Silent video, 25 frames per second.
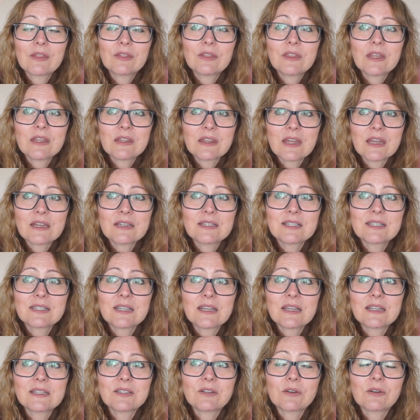They then
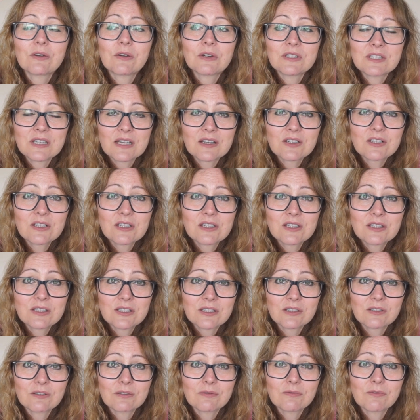said, oh, he's actually
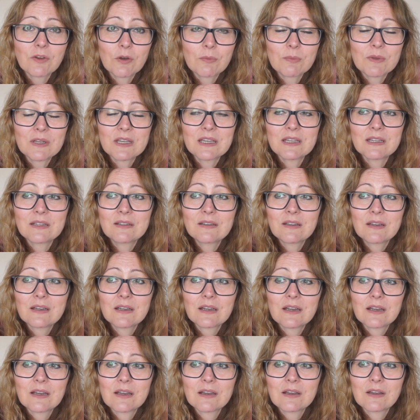still vomiting
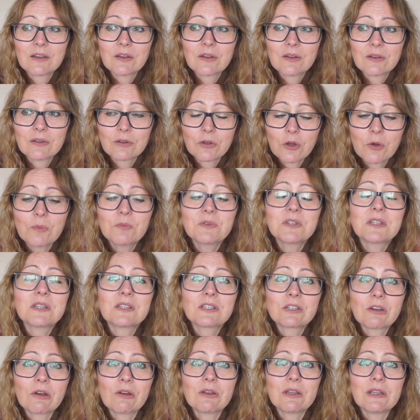come to the
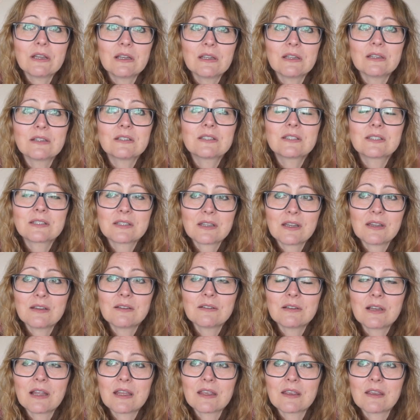toilets
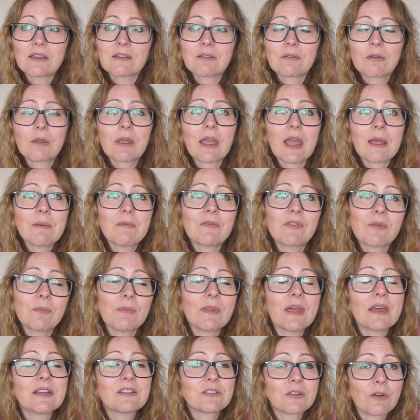and like get him from
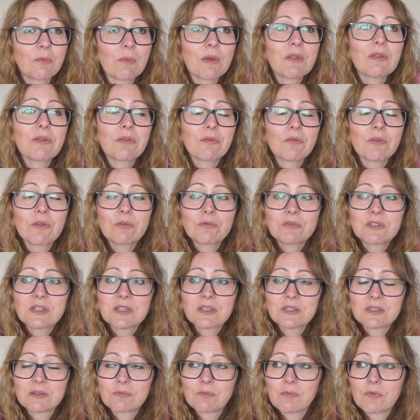there. So I went through to,
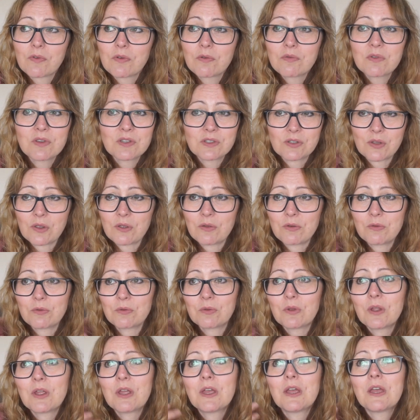through the
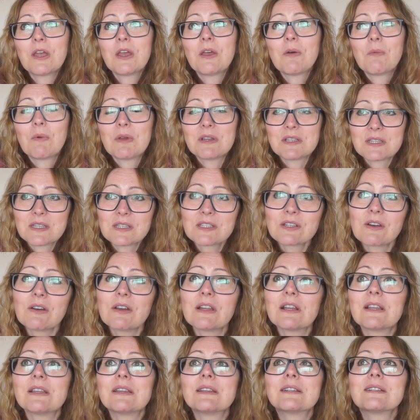school, went to the
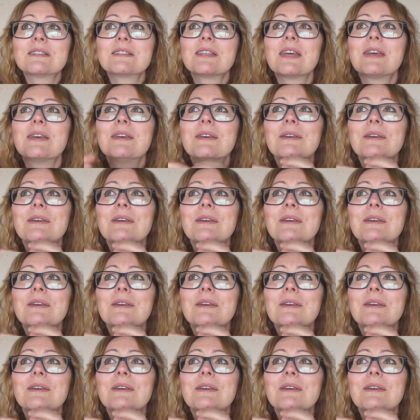toilet,